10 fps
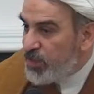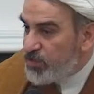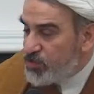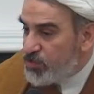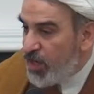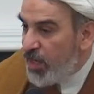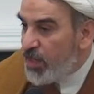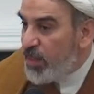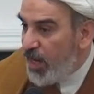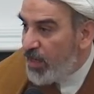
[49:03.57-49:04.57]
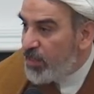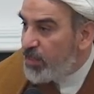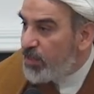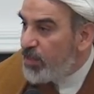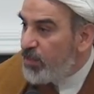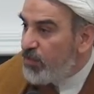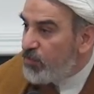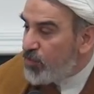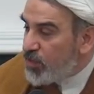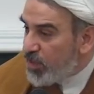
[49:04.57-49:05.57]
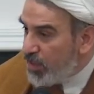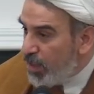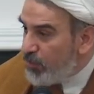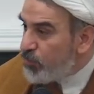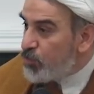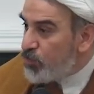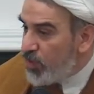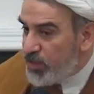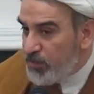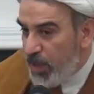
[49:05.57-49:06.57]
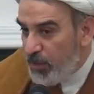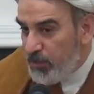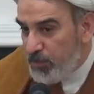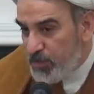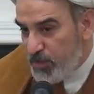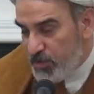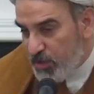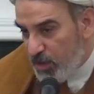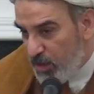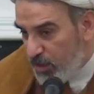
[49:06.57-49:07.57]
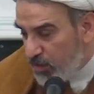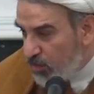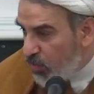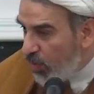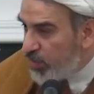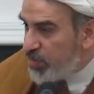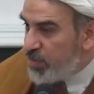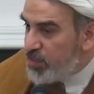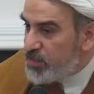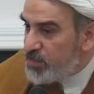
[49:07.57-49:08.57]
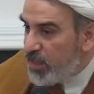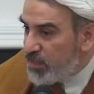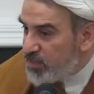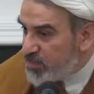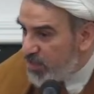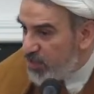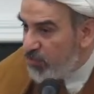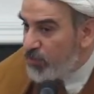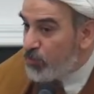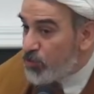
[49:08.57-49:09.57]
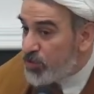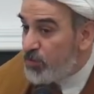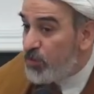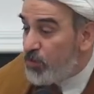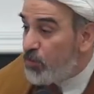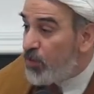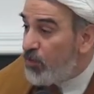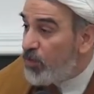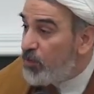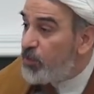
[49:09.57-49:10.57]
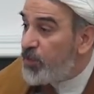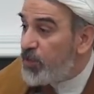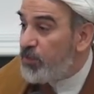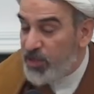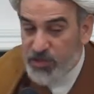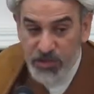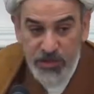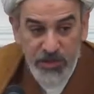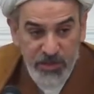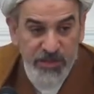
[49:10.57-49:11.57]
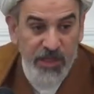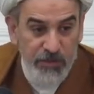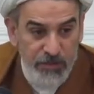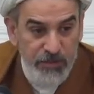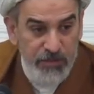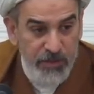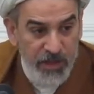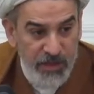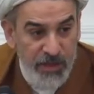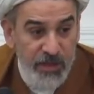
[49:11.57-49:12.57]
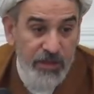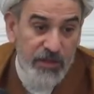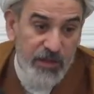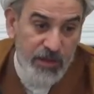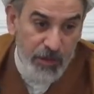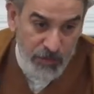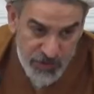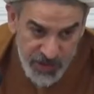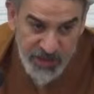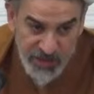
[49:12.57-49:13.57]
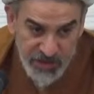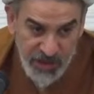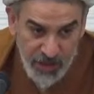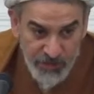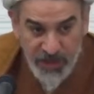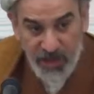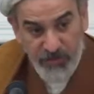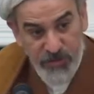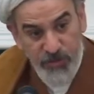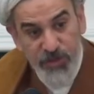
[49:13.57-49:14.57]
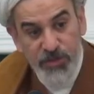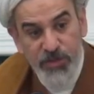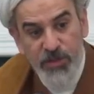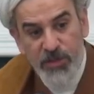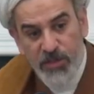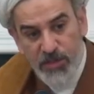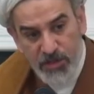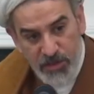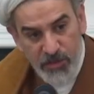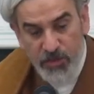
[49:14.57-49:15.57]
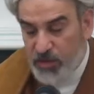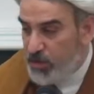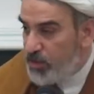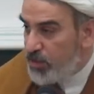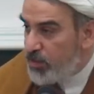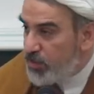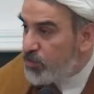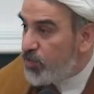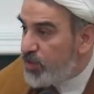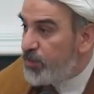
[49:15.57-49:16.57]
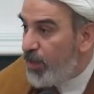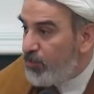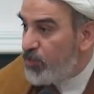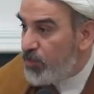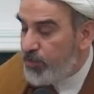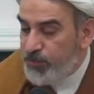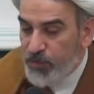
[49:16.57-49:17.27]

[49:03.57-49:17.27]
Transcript: we can strike that for the Qiyam of the 12th Imam, the qualities and the state of the Muslim Ummah will be pretty much the same. And then Imam Hussein did Qiyam, and after which, you know, the 12th Imam would.